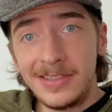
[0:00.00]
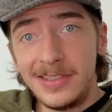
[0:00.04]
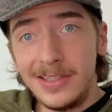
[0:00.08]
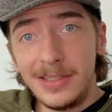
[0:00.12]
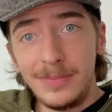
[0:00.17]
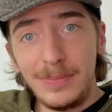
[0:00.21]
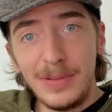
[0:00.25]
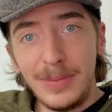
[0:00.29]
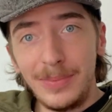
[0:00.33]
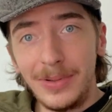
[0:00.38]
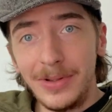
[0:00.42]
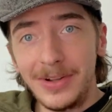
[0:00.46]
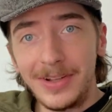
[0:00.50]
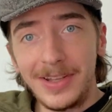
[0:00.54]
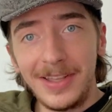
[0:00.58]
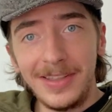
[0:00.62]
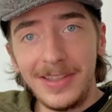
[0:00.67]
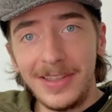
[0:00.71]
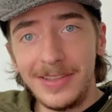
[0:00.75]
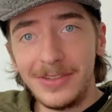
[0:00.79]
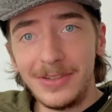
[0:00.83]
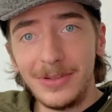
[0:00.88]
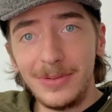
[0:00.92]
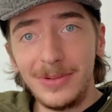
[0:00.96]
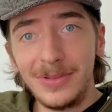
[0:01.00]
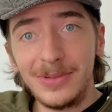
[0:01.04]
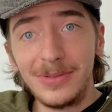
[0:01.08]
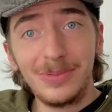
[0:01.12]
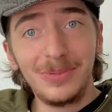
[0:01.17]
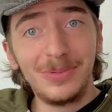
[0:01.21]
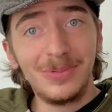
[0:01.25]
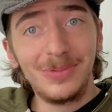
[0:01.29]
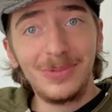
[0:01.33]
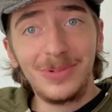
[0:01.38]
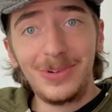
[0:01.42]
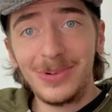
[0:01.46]
these people are getting into is
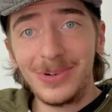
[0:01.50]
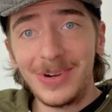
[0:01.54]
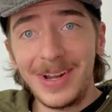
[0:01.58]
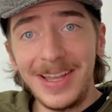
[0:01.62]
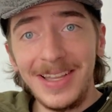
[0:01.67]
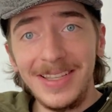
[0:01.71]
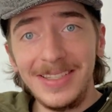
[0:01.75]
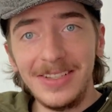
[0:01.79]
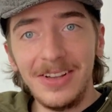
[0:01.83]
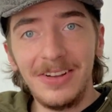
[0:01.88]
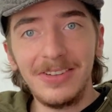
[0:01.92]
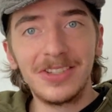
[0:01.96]
crazy.